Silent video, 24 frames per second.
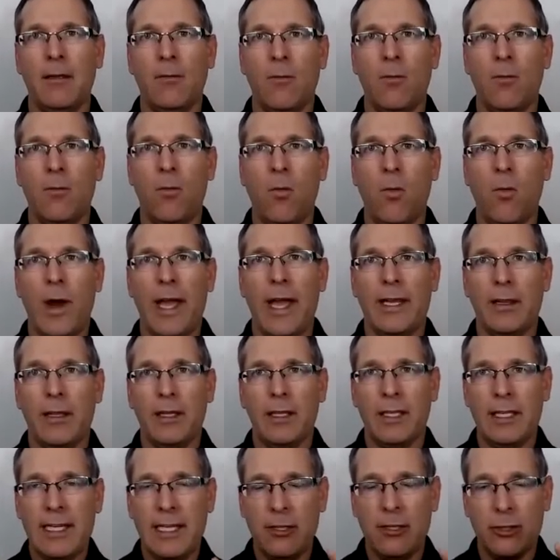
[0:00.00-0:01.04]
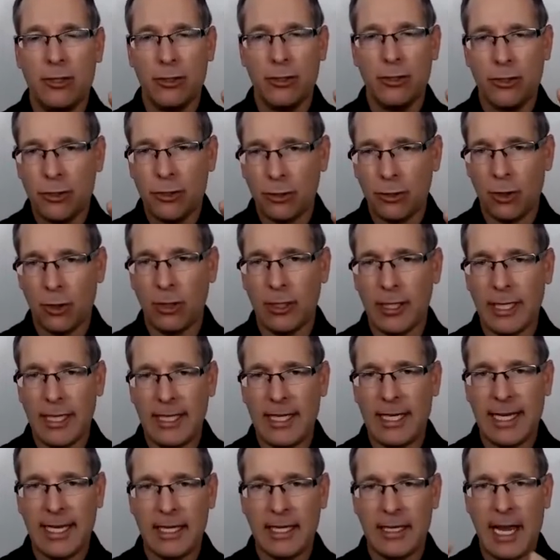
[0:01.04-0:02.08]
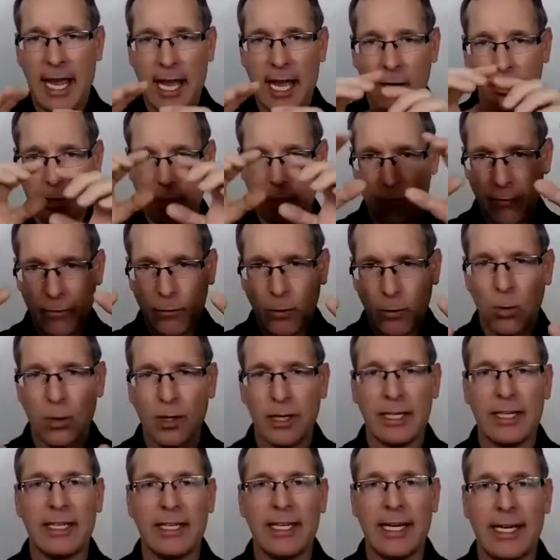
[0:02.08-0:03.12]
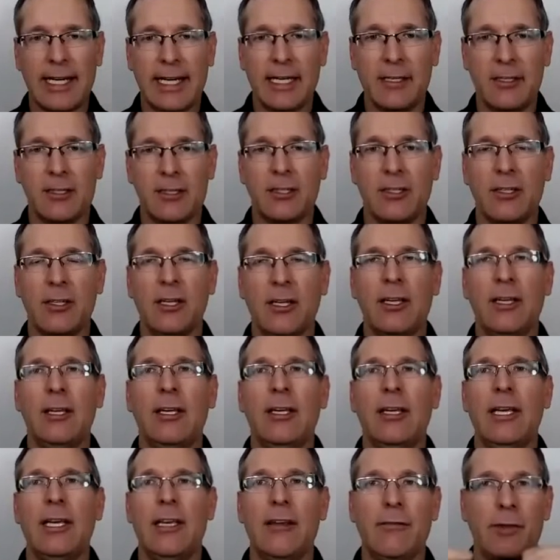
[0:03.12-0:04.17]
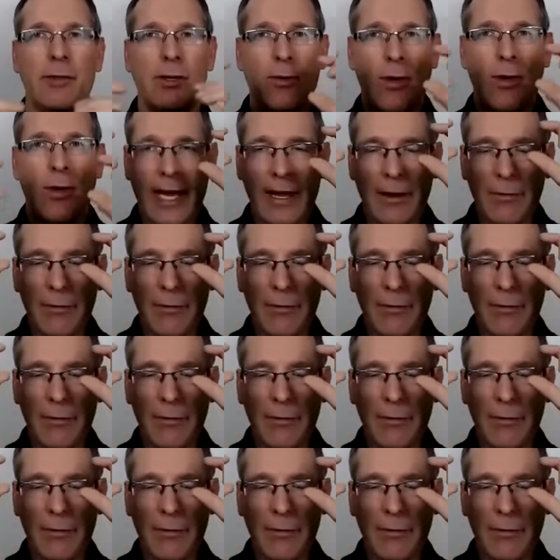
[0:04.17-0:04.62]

When the teachers are looking at how you've organized, if you have